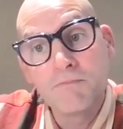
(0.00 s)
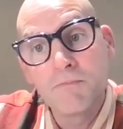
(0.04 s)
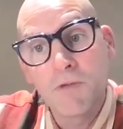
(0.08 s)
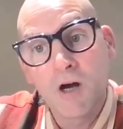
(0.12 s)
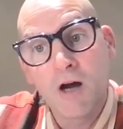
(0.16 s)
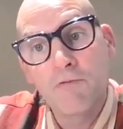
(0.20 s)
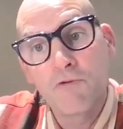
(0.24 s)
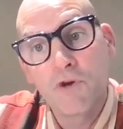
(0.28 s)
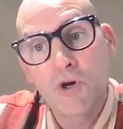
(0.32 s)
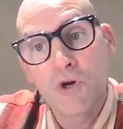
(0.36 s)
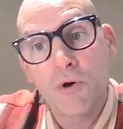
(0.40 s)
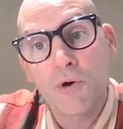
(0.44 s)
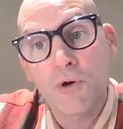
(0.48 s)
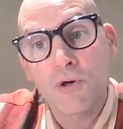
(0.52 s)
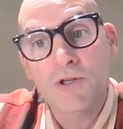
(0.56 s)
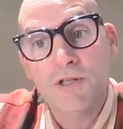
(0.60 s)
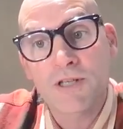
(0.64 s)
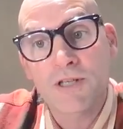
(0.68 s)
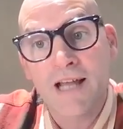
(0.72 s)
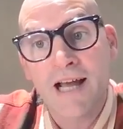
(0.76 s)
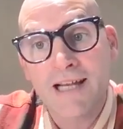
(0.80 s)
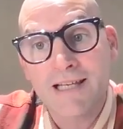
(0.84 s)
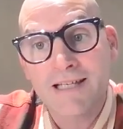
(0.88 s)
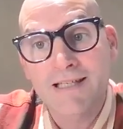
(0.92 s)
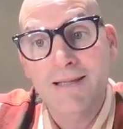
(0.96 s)
of course,
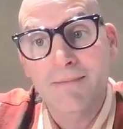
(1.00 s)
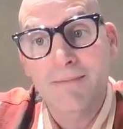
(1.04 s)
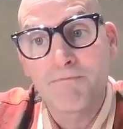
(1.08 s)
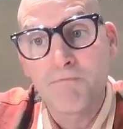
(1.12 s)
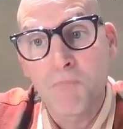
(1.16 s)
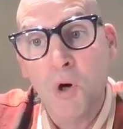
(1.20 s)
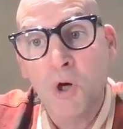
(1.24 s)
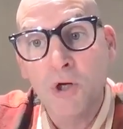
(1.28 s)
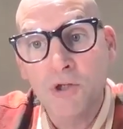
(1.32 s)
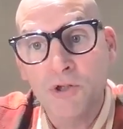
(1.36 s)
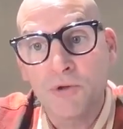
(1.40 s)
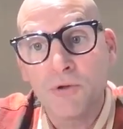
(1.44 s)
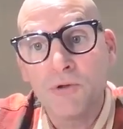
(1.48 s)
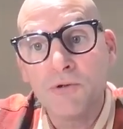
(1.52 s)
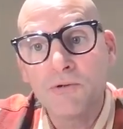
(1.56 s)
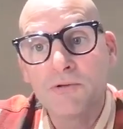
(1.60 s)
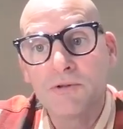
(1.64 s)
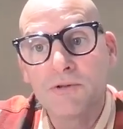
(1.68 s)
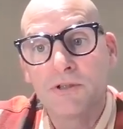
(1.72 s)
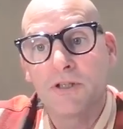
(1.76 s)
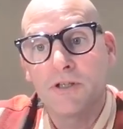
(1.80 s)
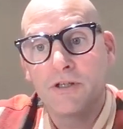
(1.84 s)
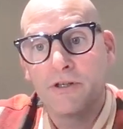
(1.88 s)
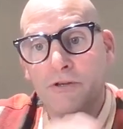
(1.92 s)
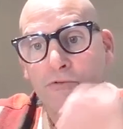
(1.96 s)
that's the model,
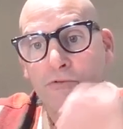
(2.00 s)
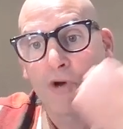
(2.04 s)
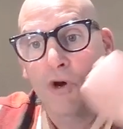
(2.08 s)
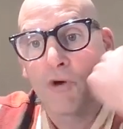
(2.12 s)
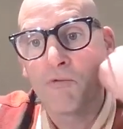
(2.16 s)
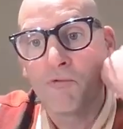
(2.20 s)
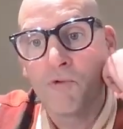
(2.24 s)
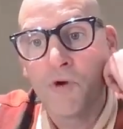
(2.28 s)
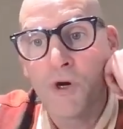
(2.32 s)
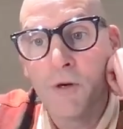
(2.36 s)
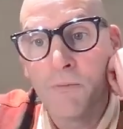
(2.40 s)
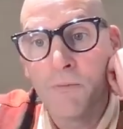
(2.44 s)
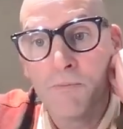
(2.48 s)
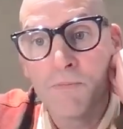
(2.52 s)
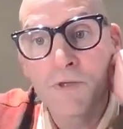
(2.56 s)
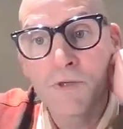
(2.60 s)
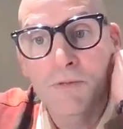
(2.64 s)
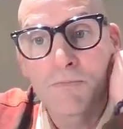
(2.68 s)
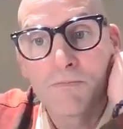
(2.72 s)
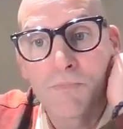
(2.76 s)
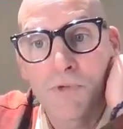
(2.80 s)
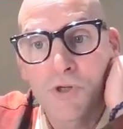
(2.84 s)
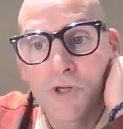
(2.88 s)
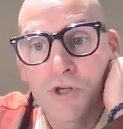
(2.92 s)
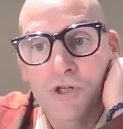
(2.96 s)
that you've got rooms,
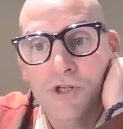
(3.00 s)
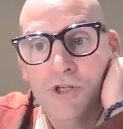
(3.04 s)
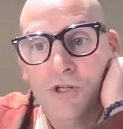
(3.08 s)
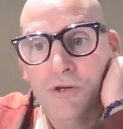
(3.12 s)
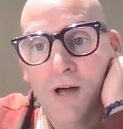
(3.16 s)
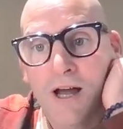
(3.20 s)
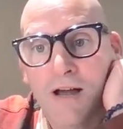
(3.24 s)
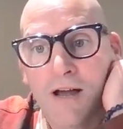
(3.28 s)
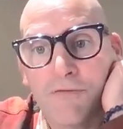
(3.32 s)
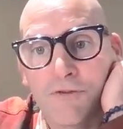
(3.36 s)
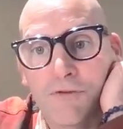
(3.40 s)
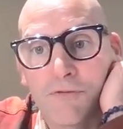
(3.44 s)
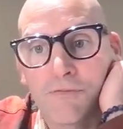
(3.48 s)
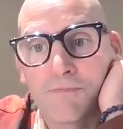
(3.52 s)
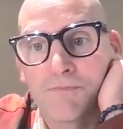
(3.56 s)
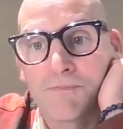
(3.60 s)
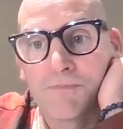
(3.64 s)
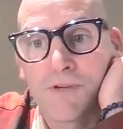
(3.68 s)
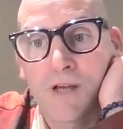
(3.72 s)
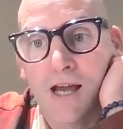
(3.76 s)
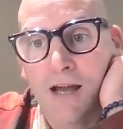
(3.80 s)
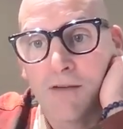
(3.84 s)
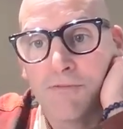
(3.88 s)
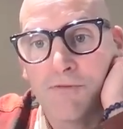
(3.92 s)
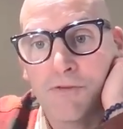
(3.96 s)
but
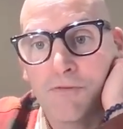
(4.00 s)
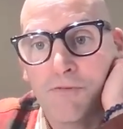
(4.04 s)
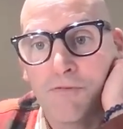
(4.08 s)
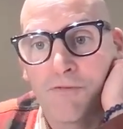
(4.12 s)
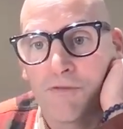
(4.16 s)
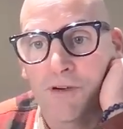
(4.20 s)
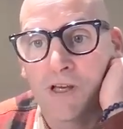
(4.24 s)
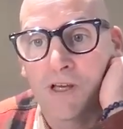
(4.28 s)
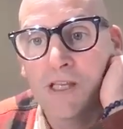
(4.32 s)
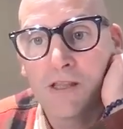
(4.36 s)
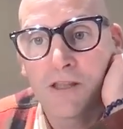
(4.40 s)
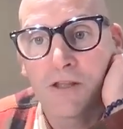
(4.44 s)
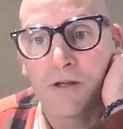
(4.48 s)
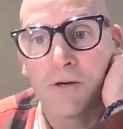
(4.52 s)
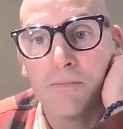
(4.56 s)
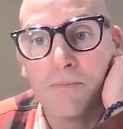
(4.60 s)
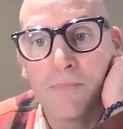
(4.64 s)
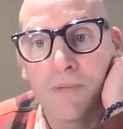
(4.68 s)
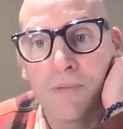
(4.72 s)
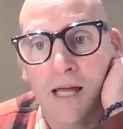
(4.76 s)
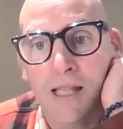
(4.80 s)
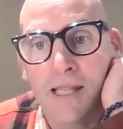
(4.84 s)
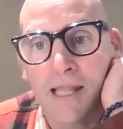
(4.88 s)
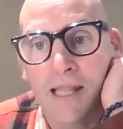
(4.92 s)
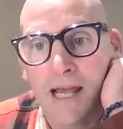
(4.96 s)
you have to feed them,
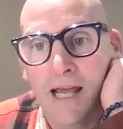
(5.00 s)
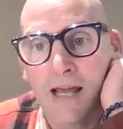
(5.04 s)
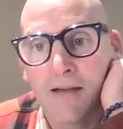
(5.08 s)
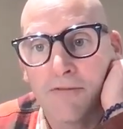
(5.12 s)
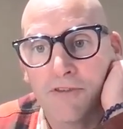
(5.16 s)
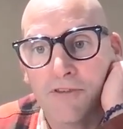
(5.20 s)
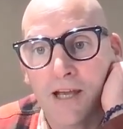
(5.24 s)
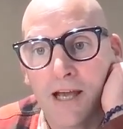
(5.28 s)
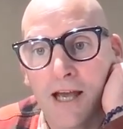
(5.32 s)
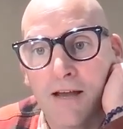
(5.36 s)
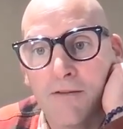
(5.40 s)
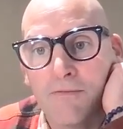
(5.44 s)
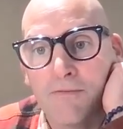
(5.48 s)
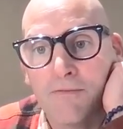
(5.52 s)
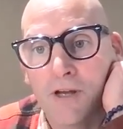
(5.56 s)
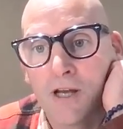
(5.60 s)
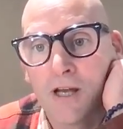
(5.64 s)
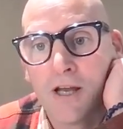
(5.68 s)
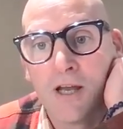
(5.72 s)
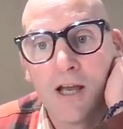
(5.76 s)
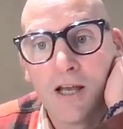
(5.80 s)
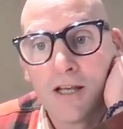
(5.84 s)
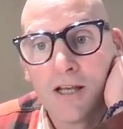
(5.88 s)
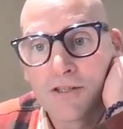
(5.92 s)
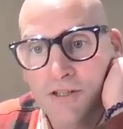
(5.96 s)
and they have to have
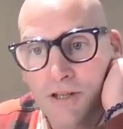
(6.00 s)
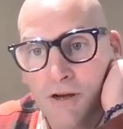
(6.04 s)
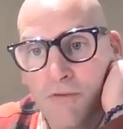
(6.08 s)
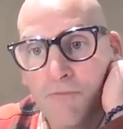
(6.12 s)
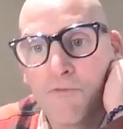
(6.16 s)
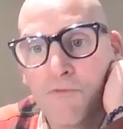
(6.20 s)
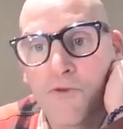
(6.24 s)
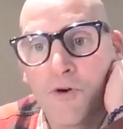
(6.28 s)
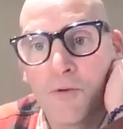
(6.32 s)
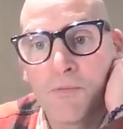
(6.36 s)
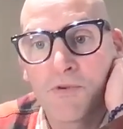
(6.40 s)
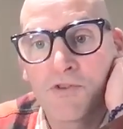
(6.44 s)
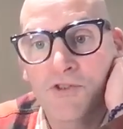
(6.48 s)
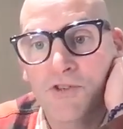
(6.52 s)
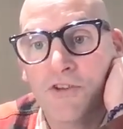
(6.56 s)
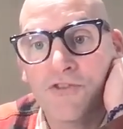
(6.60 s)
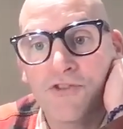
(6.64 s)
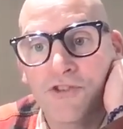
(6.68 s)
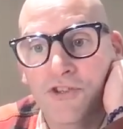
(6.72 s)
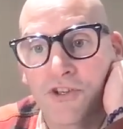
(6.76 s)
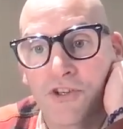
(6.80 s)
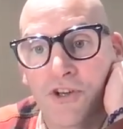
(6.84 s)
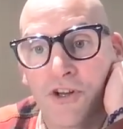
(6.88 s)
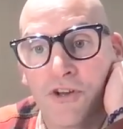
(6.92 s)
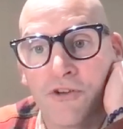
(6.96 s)
some form of
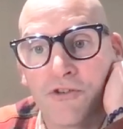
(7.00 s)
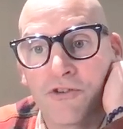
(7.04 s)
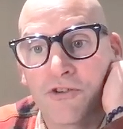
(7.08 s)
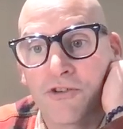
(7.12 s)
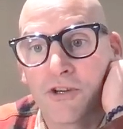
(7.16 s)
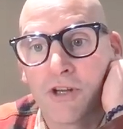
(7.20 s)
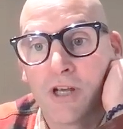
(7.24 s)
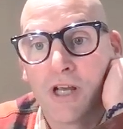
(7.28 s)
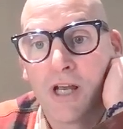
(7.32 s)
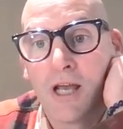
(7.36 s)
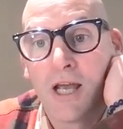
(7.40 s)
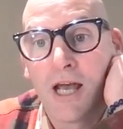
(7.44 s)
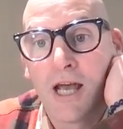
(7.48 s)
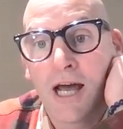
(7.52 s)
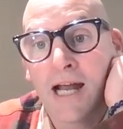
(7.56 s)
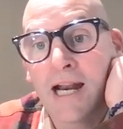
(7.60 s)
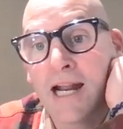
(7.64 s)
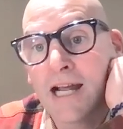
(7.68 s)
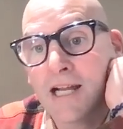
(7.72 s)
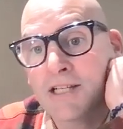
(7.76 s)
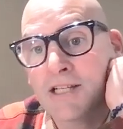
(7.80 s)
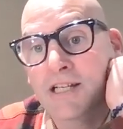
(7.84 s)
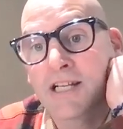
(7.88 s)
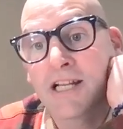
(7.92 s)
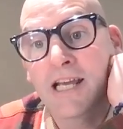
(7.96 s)
sustenance. And
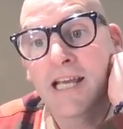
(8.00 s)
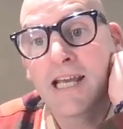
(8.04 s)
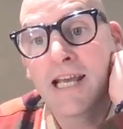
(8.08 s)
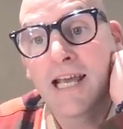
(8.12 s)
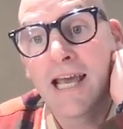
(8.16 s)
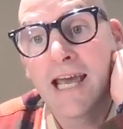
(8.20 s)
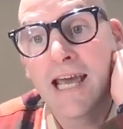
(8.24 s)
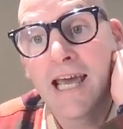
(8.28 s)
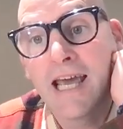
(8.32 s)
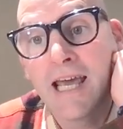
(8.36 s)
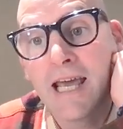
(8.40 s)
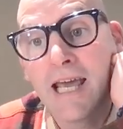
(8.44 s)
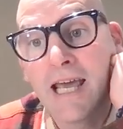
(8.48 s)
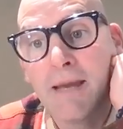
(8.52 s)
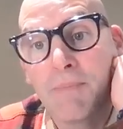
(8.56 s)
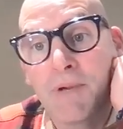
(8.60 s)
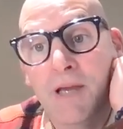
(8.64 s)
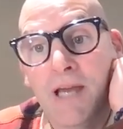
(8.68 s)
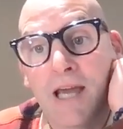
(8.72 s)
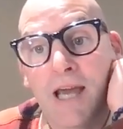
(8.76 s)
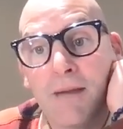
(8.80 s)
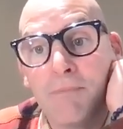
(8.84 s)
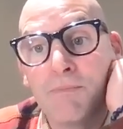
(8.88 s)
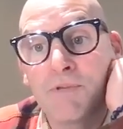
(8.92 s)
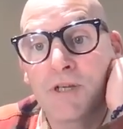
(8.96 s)
actually, it
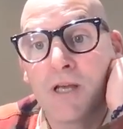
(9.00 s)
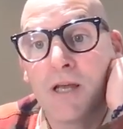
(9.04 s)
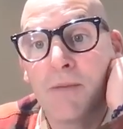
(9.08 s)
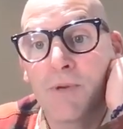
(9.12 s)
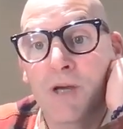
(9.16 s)
becomes